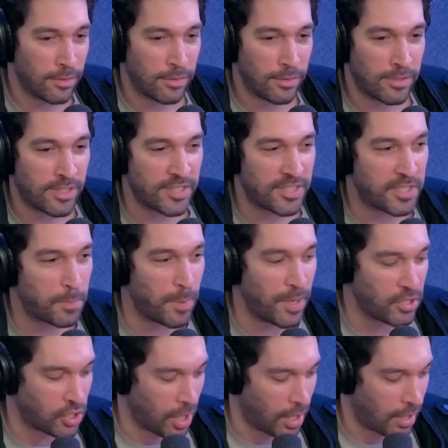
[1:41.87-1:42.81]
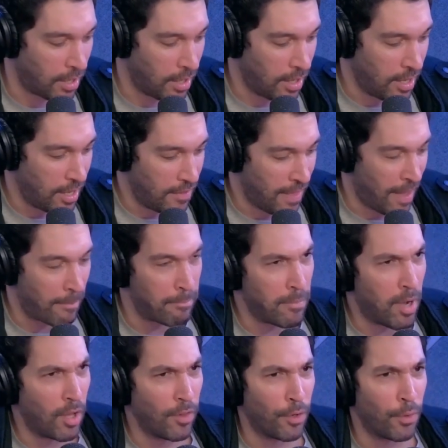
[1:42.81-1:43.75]
suspicion that
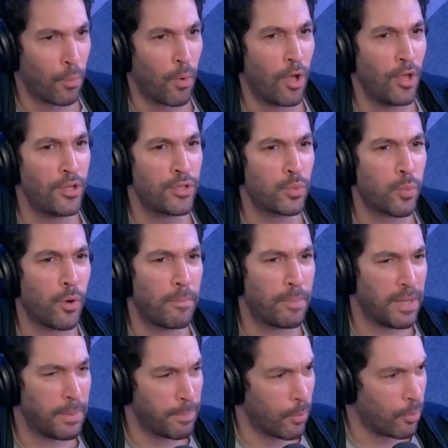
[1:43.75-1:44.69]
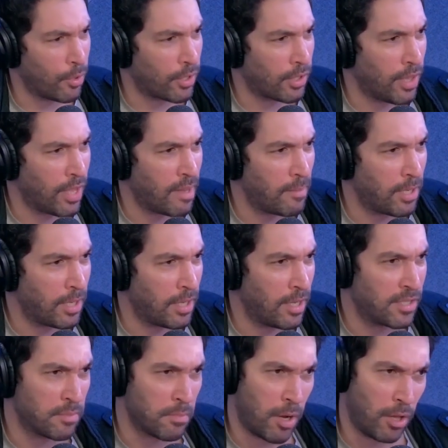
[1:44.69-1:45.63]
Mueller was what people were claiming he
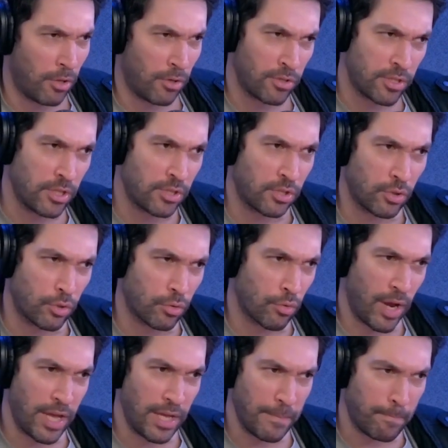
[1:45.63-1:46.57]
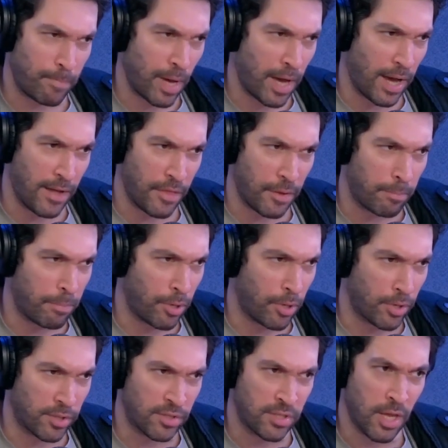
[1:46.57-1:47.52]
is. Mueller's this great, by the
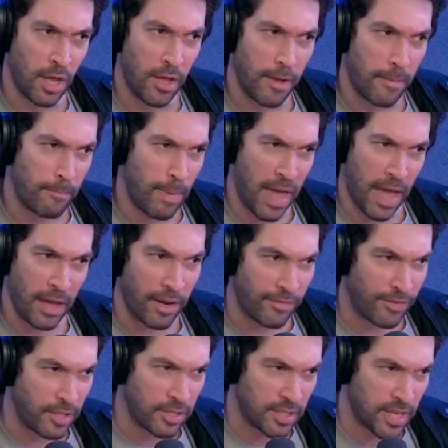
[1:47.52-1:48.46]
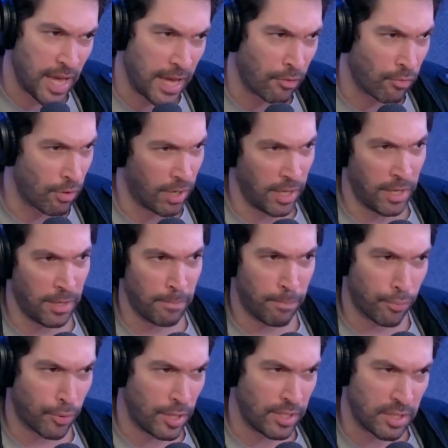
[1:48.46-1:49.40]
books man of integrity
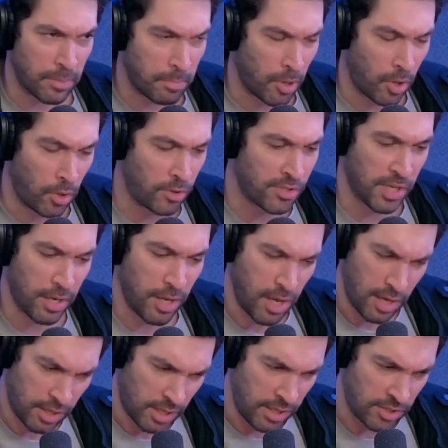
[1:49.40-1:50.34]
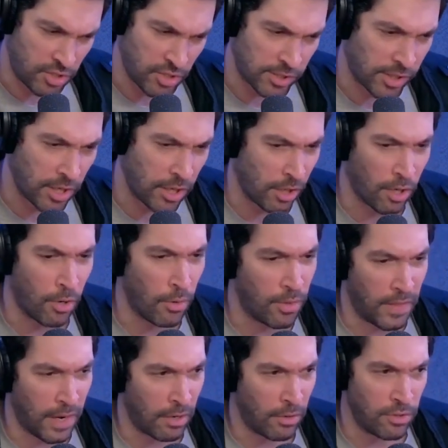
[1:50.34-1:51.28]
and principles, and he's just going to go
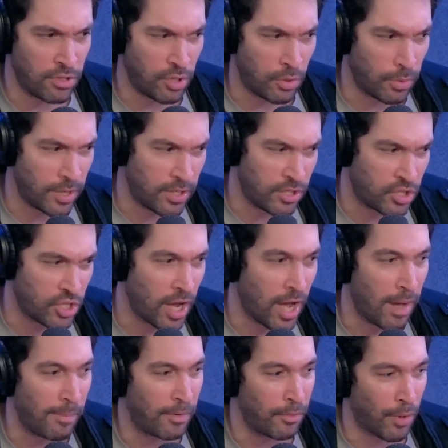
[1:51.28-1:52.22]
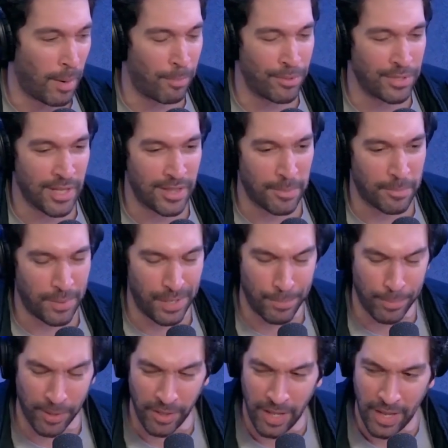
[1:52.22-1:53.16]
in there and do his job and represent the
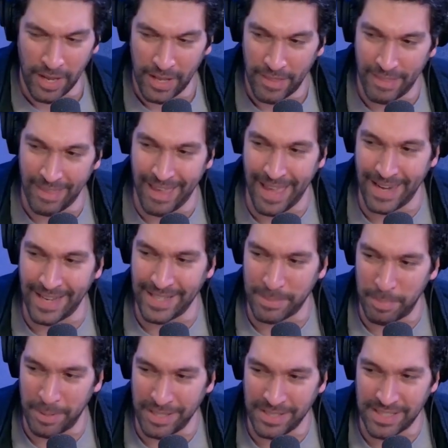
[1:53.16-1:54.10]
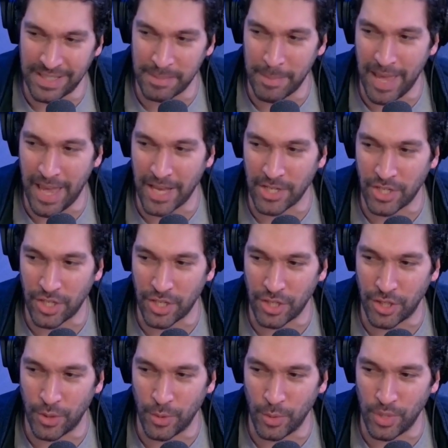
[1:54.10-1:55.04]
people. That has been smashed
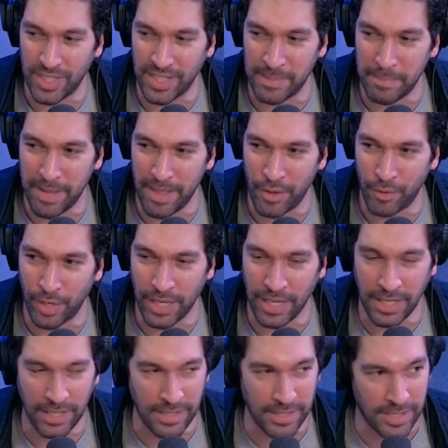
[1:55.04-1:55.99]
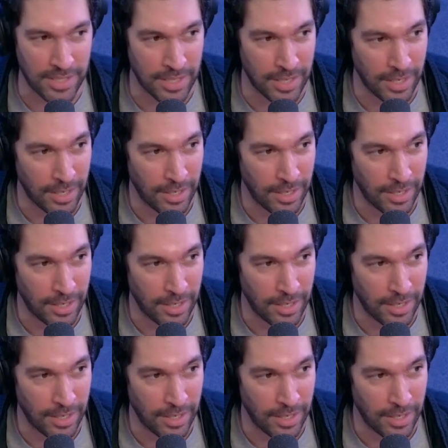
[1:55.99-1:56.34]
to smithereens.